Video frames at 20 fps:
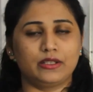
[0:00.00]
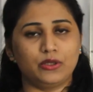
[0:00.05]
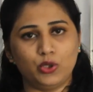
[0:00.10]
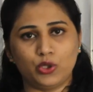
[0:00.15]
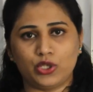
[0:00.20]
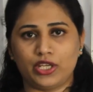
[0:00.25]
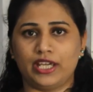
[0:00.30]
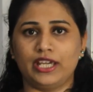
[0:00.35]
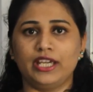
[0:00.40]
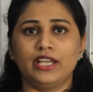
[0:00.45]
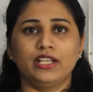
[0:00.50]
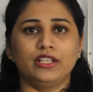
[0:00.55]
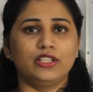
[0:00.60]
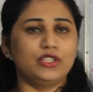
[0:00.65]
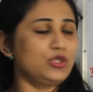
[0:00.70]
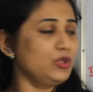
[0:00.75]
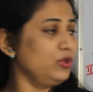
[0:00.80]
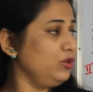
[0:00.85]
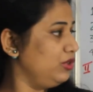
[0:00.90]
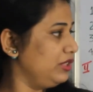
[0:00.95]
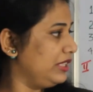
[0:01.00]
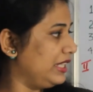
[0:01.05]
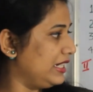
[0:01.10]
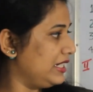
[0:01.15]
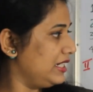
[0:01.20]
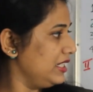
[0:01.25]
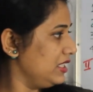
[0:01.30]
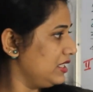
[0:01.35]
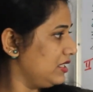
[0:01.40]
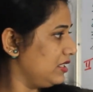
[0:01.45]
Okay, so
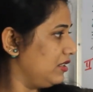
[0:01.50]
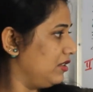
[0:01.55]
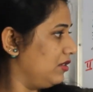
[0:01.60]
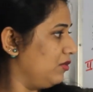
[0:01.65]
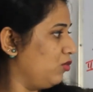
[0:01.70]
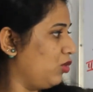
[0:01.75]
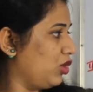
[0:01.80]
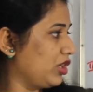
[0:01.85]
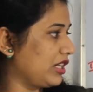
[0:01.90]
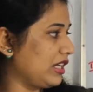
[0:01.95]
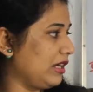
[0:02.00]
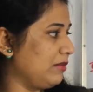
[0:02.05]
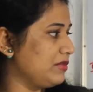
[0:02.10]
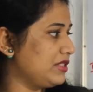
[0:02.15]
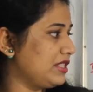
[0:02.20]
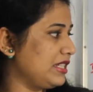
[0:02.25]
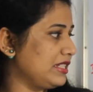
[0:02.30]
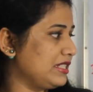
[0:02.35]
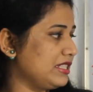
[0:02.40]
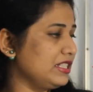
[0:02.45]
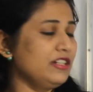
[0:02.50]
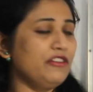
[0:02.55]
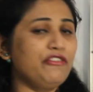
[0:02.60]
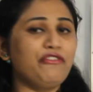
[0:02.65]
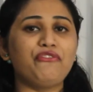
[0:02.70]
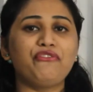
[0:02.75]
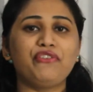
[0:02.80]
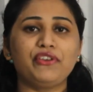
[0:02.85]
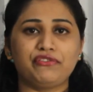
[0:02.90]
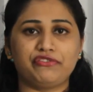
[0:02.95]
that is what comes as the
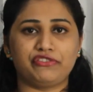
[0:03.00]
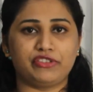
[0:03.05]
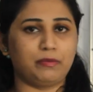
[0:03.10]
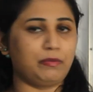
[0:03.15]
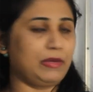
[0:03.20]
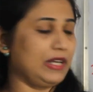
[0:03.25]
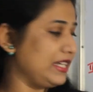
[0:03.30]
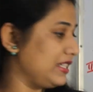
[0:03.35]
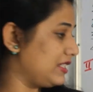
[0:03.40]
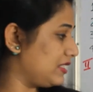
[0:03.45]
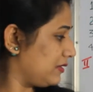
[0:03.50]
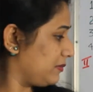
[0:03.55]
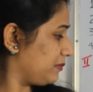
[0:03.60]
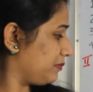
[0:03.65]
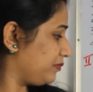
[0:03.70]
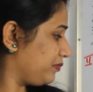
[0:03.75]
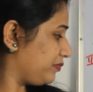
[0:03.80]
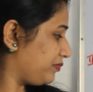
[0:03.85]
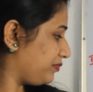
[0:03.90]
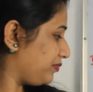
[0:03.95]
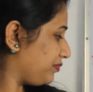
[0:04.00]
fifth place.